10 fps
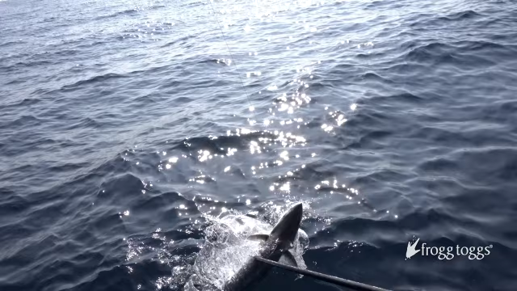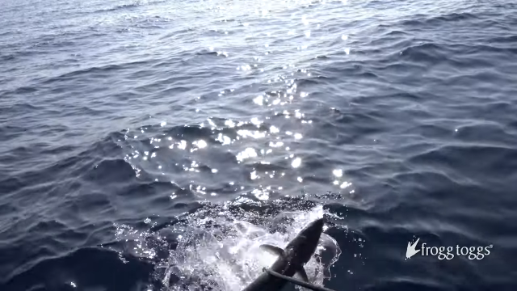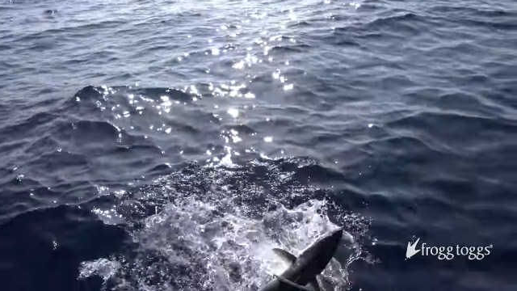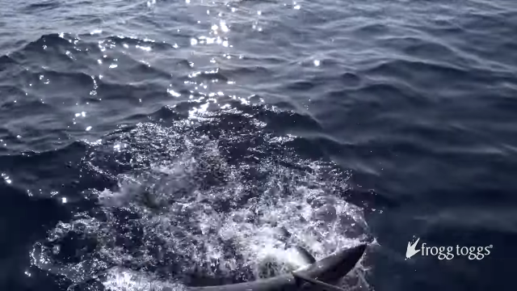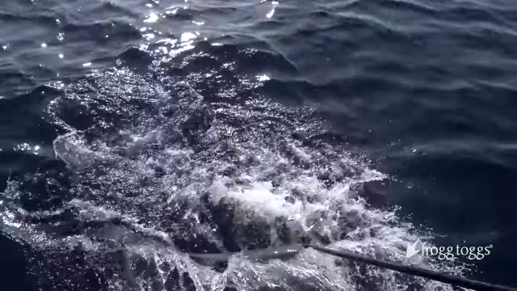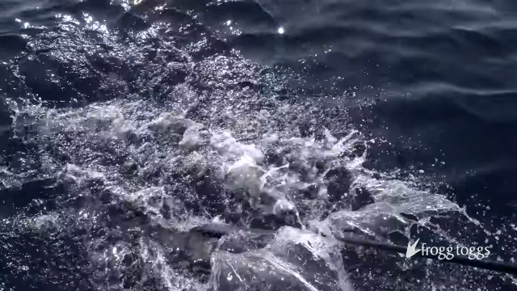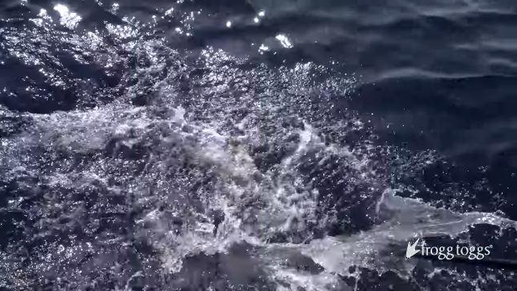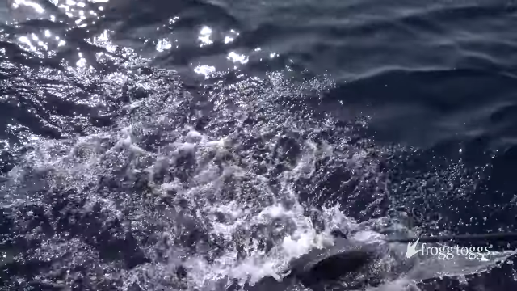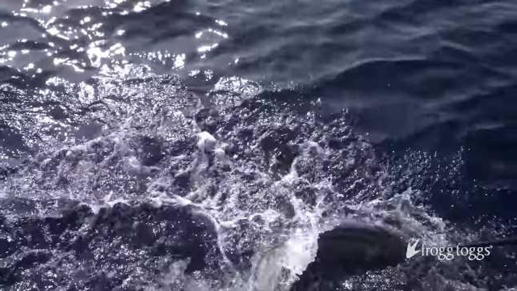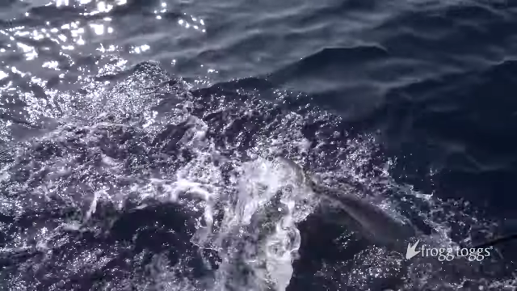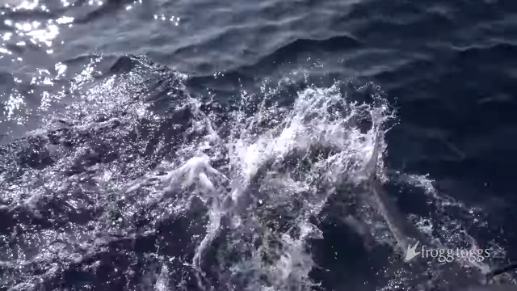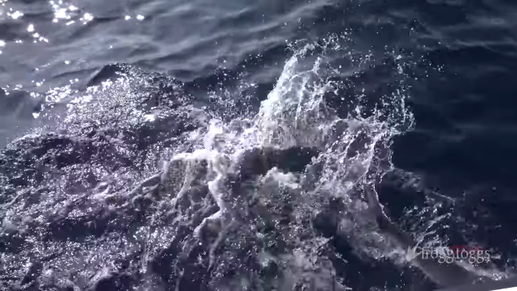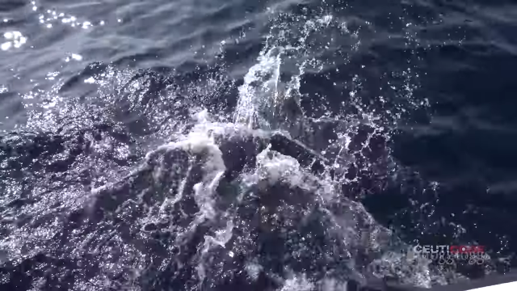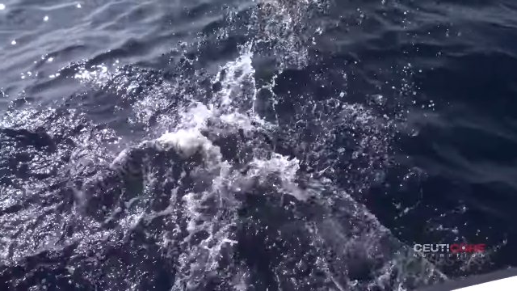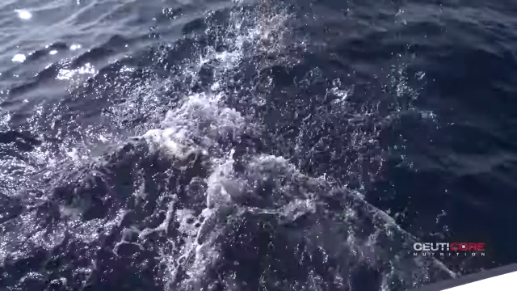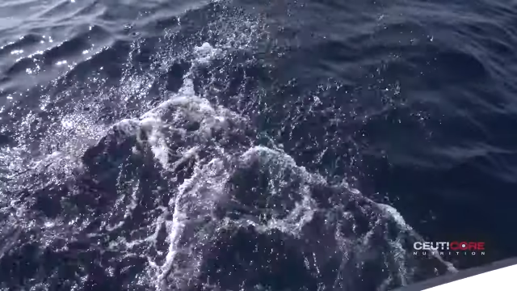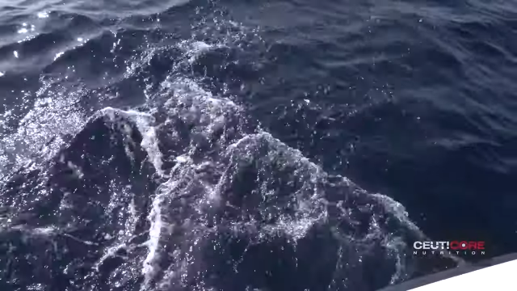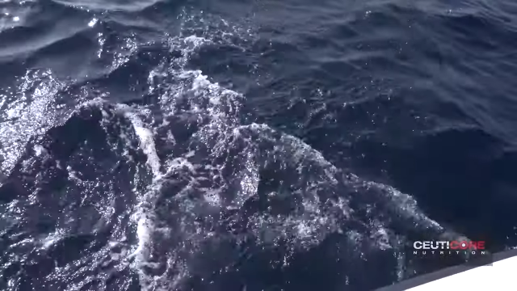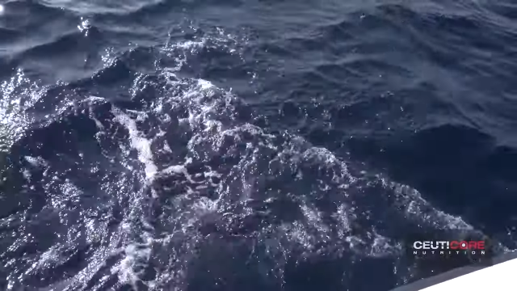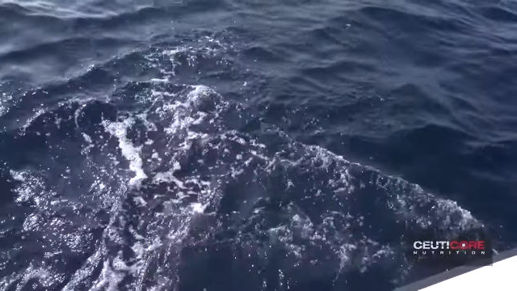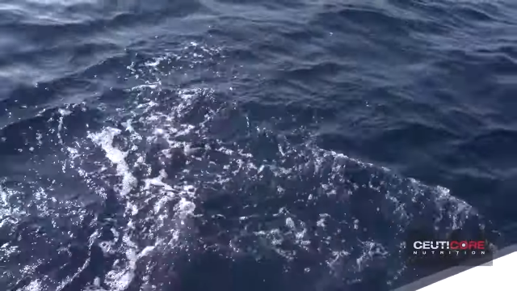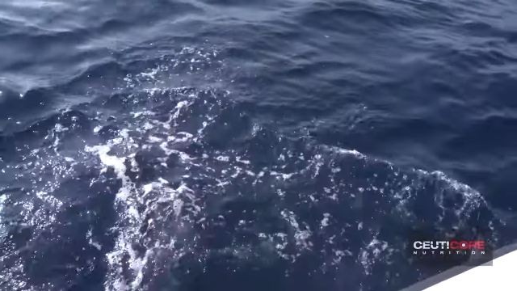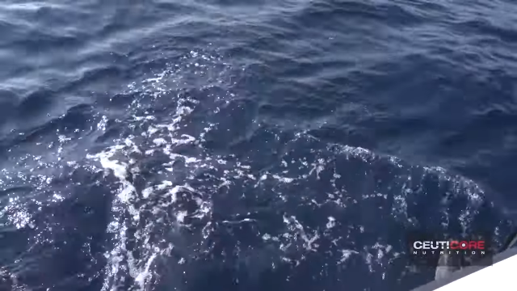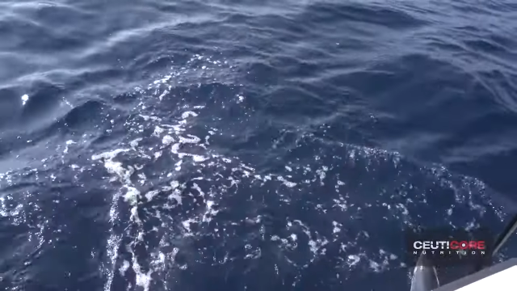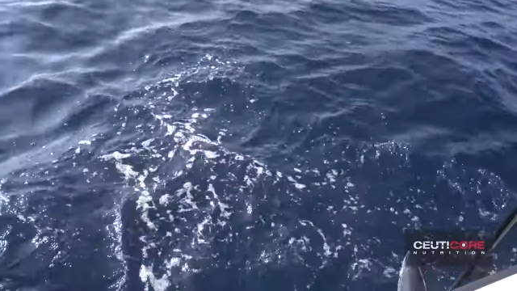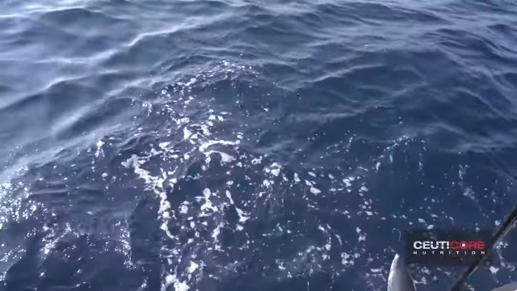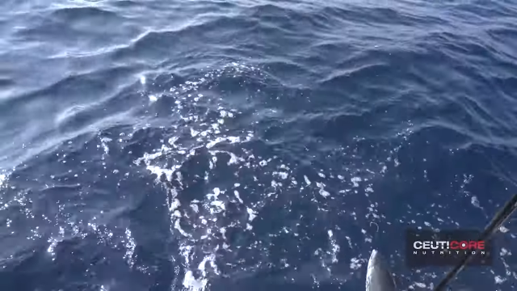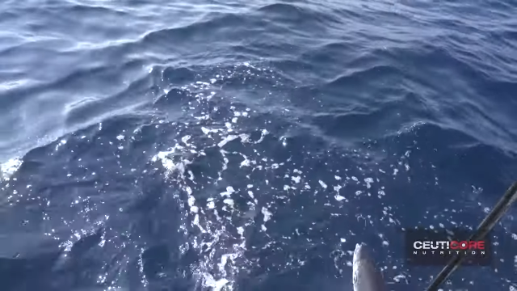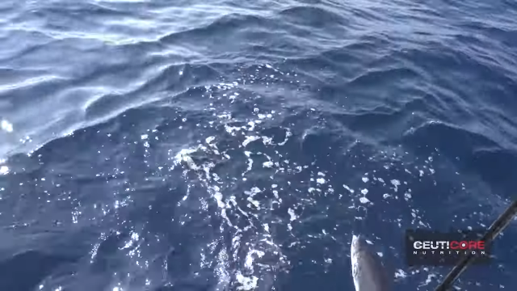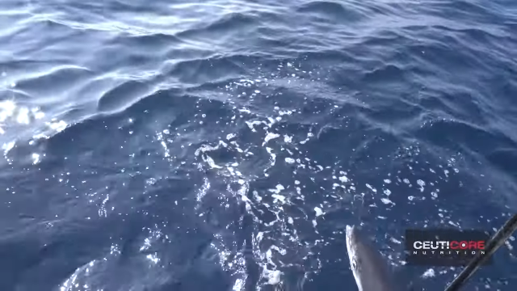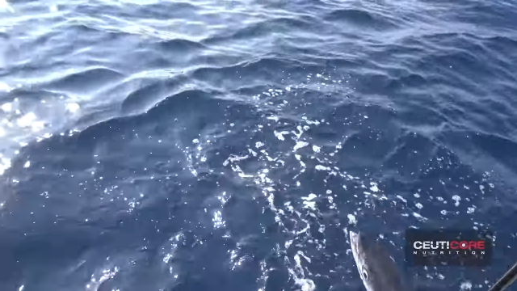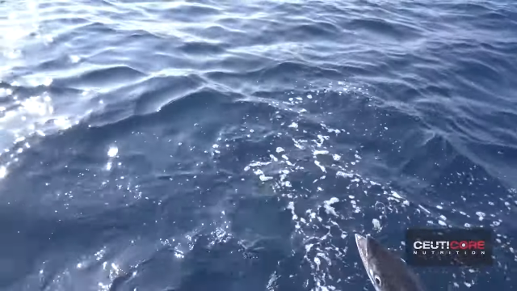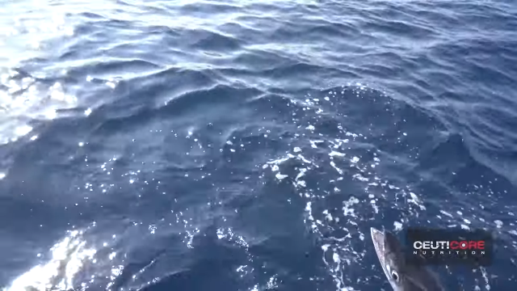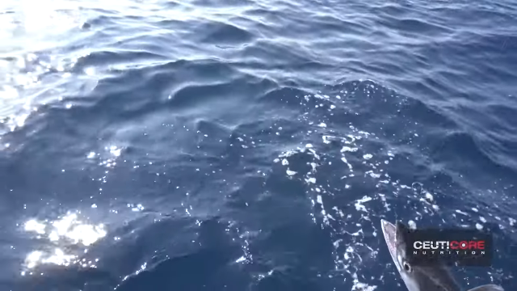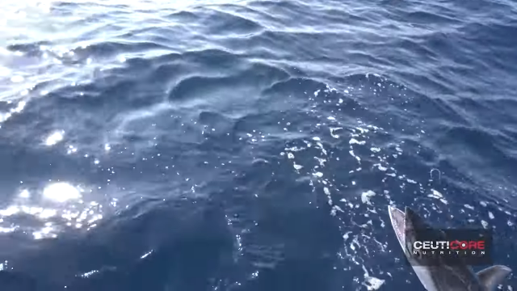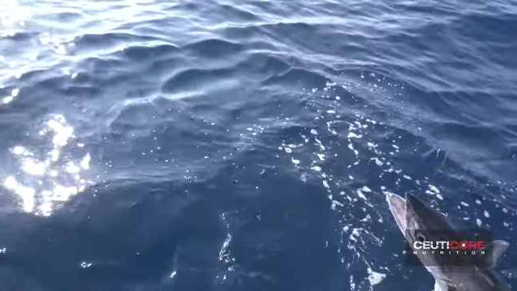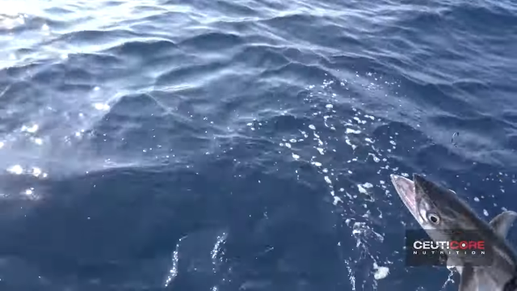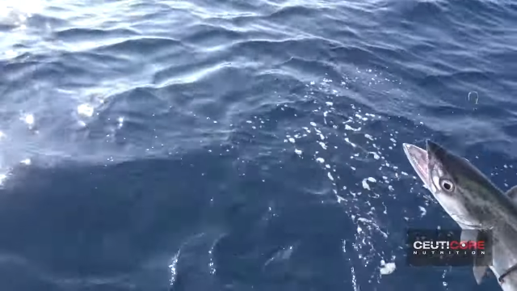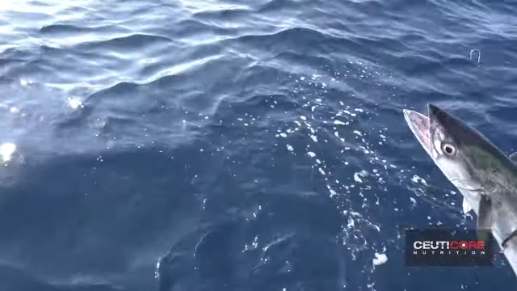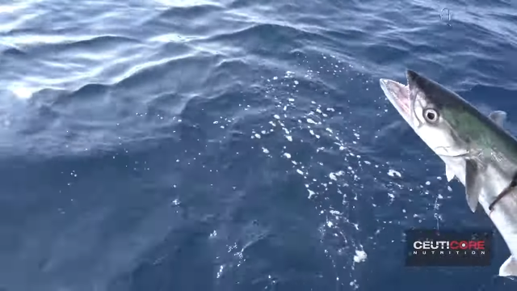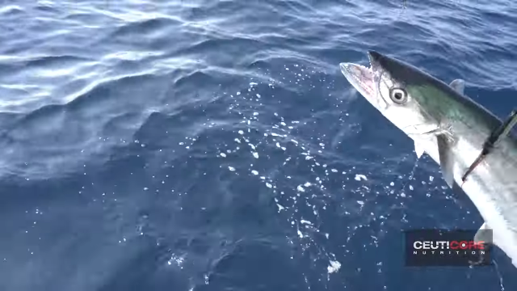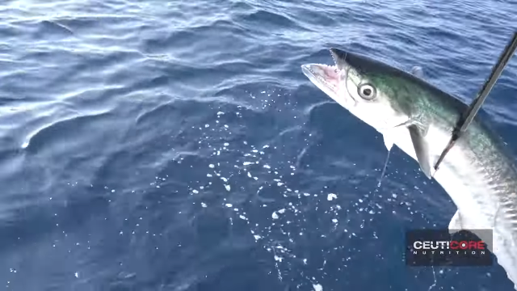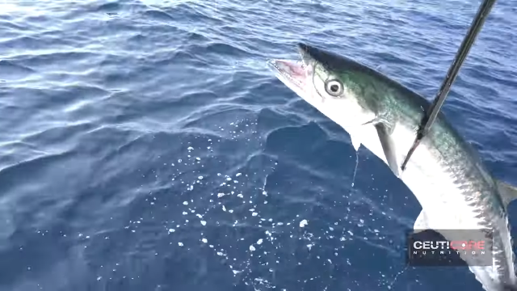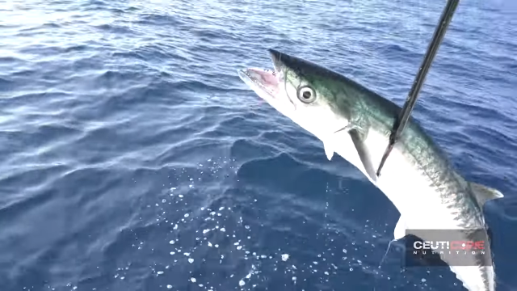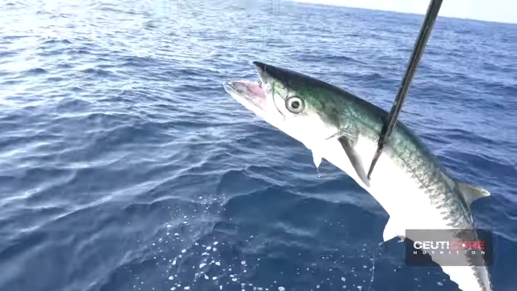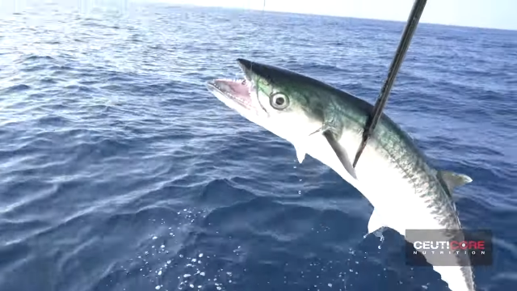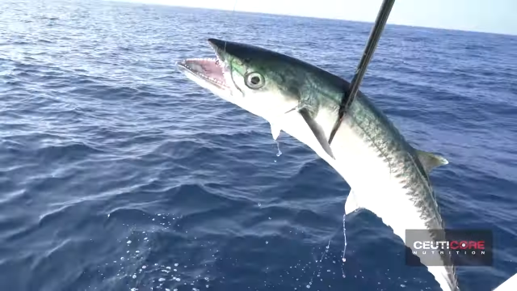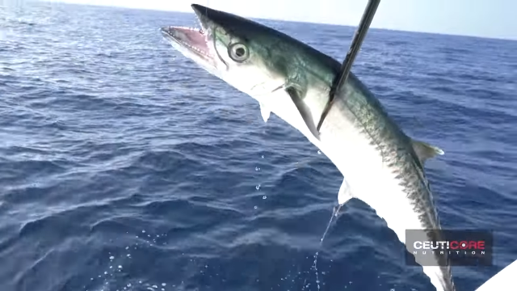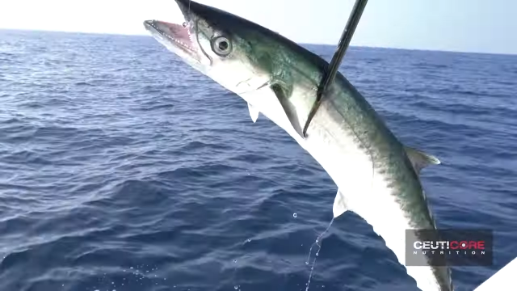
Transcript: [unreadable: no face in view]